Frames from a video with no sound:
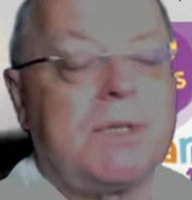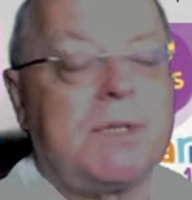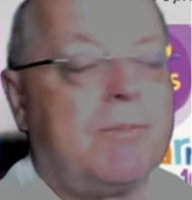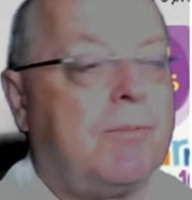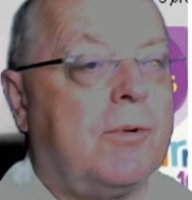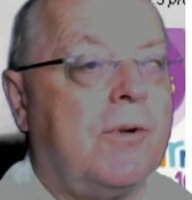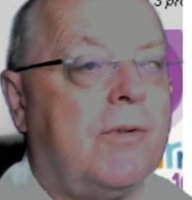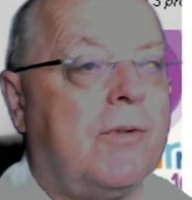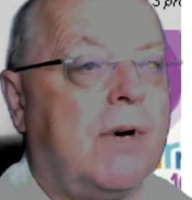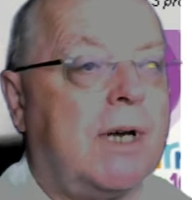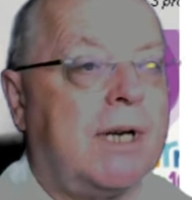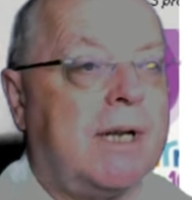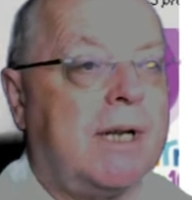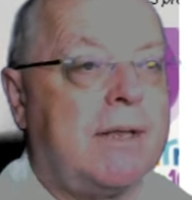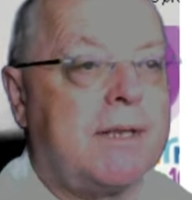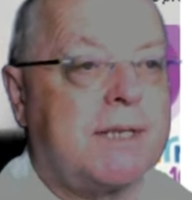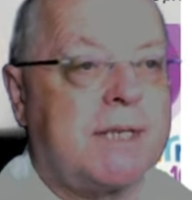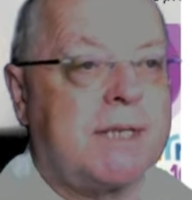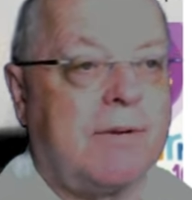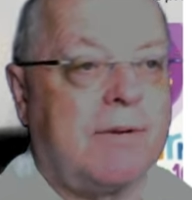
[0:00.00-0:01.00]
provided
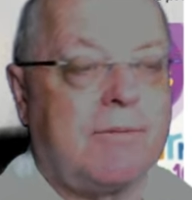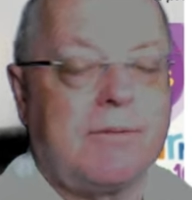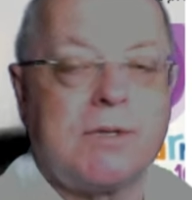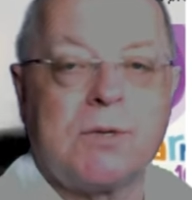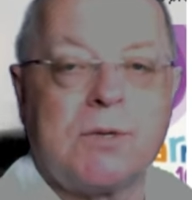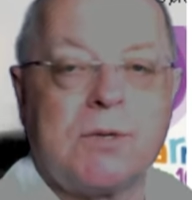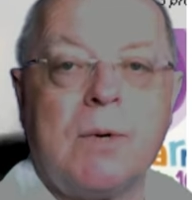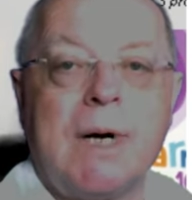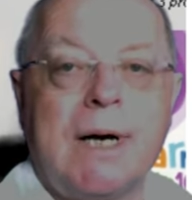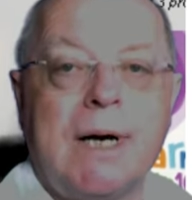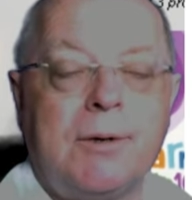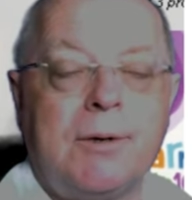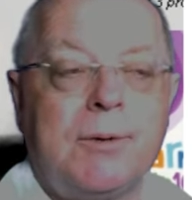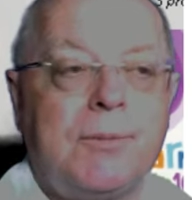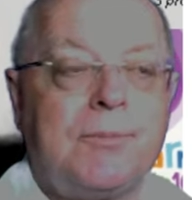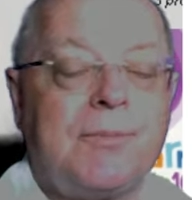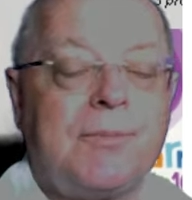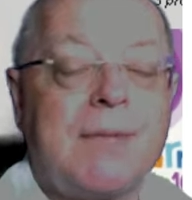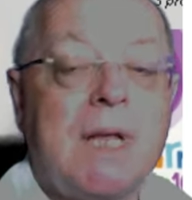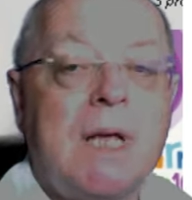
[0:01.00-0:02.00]
other stuff as well.
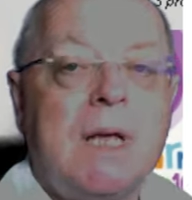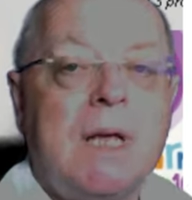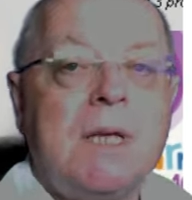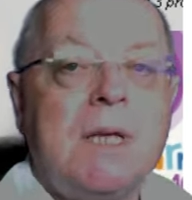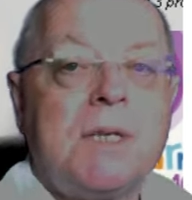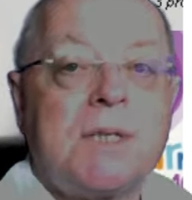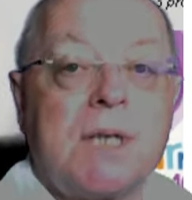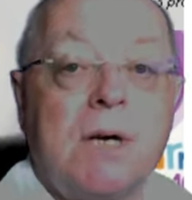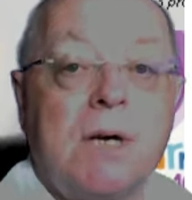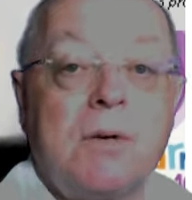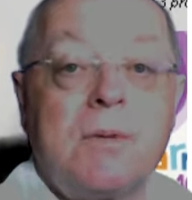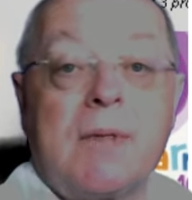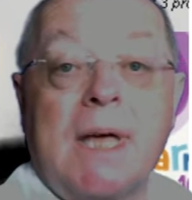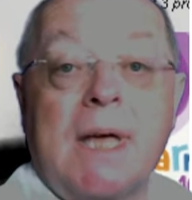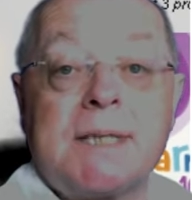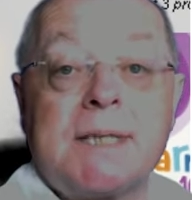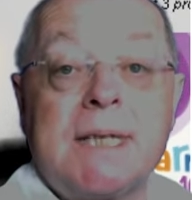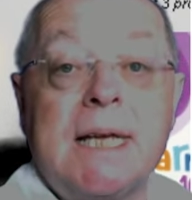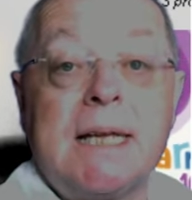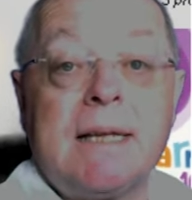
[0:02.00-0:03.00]
So
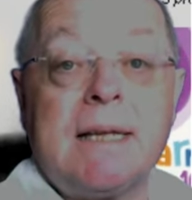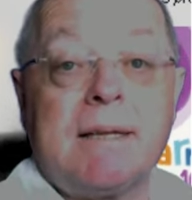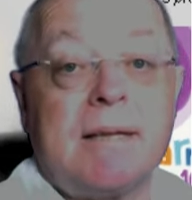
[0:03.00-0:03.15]
that's it.